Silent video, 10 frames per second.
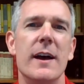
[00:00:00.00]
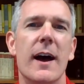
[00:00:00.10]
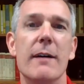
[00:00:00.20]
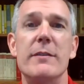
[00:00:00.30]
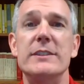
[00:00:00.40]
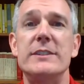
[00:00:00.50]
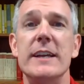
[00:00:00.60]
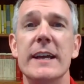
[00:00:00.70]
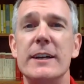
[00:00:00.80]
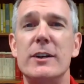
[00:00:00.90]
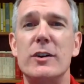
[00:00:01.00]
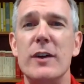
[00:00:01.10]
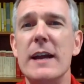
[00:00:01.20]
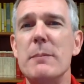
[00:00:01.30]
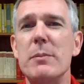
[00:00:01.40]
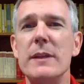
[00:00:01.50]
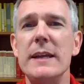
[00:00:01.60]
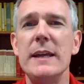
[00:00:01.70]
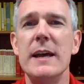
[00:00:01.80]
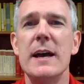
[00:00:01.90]
of this
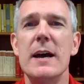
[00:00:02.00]
incredibly